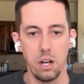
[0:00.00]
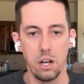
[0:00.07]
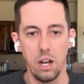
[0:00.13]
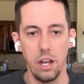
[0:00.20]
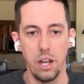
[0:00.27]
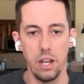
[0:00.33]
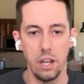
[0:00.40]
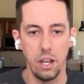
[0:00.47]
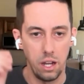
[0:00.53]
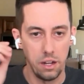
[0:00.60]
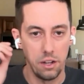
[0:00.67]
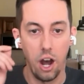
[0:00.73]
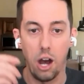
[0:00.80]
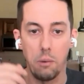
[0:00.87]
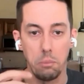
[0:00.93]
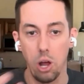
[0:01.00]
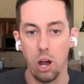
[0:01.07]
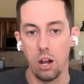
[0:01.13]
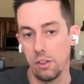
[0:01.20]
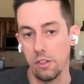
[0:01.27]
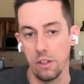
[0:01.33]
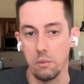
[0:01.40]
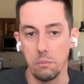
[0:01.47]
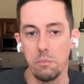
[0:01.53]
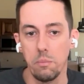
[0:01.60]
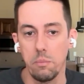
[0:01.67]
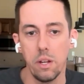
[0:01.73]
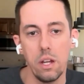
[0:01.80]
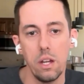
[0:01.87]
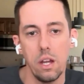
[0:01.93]
a not block theme.
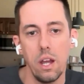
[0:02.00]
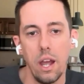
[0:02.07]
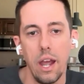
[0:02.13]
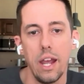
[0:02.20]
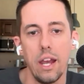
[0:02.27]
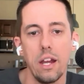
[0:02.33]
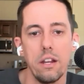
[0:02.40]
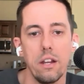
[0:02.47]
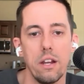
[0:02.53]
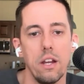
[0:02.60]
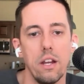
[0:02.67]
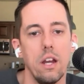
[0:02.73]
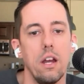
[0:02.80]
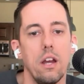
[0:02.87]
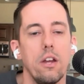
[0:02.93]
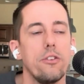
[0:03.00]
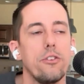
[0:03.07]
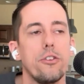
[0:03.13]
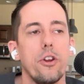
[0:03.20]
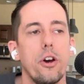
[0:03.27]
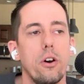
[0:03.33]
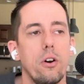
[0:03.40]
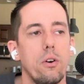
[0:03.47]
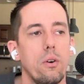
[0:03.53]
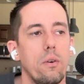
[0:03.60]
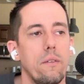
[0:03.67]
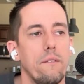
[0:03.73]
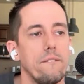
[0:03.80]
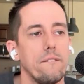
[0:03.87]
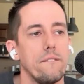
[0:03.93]
And
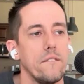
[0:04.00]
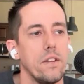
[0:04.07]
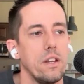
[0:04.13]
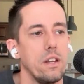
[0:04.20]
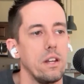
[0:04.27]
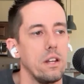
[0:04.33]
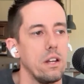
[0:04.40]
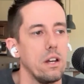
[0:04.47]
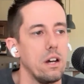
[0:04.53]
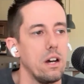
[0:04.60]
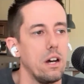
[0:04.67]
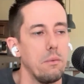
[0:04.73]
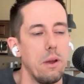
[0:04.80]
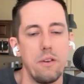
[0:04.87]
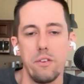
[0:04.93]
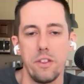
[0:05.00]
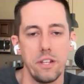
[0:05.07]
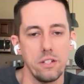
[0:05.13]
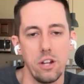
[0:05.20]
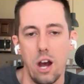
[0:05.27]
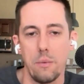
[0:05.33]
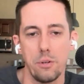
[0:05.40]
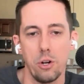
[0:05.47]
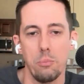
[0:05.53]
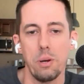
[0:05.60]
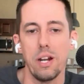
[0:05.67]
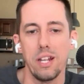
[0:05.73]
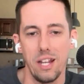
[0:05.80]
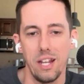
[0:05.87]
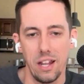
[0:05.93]
so everything's optional. But
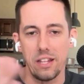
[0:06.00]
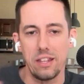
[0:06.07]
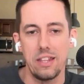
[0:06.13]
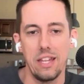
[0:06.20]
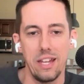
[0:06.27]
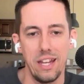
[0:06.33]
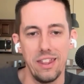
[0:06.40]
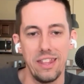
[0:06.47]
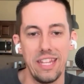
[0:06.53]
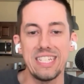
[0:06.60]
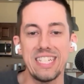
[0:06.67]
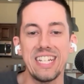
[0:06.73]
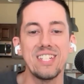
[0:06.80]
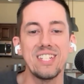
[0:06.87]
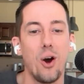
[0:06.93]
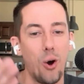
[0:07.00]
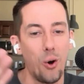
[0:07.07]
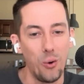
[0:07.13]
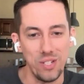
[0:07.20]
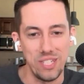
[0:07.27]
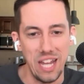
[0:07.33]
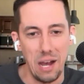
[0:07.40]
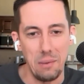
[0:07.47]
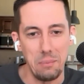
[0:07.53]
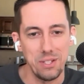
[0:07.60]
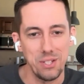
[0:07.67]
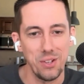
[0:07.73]
again, like, these things always happen. So